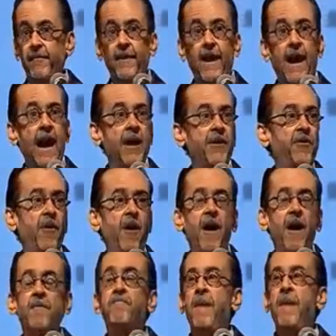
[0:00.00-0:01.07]
I
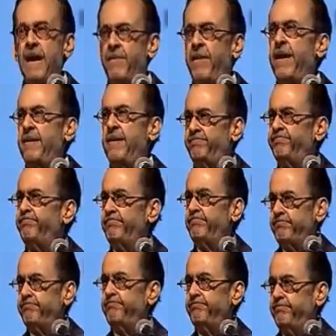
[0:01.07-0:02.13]
thought maybe
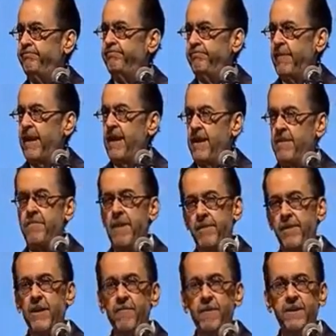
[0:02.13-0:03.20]

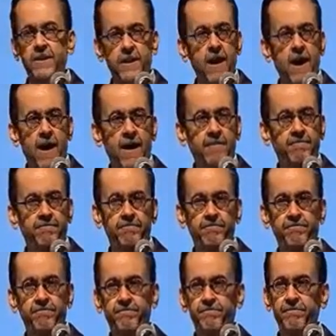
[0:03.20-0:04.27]
there is a God.
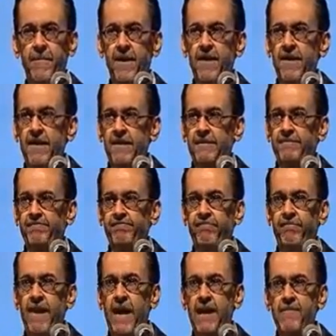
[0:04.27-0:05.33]

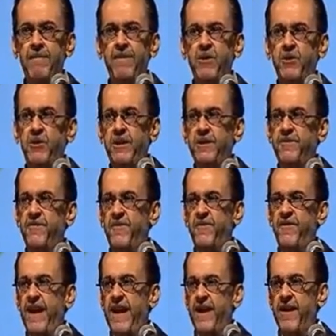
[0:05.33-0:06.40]
And maybe she's
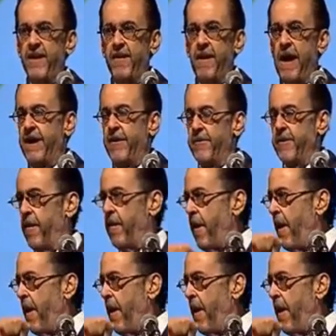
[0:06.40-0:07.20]
fair. I don't know.